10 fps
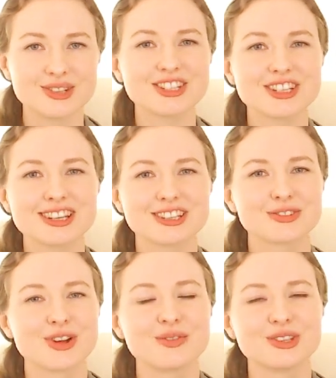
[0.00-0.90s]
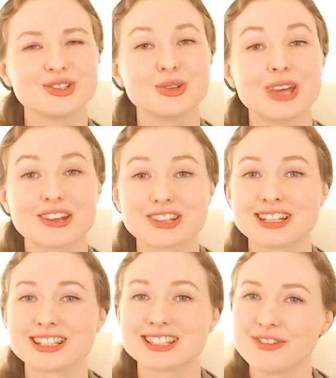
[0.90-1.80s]
This question is from the
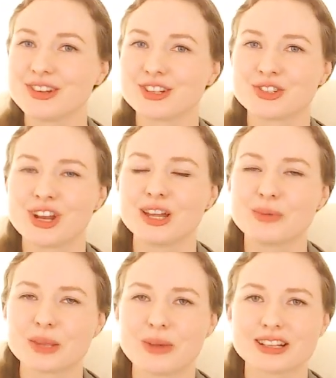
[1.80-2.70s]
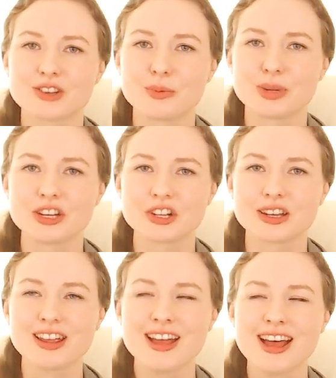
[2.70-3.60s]
2007 Australian Mathematics
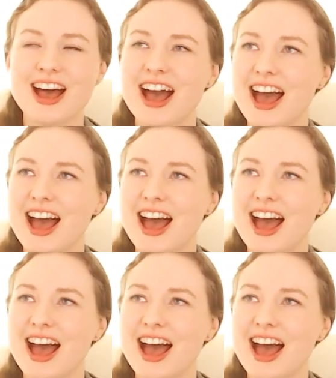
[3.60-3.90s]
Competition,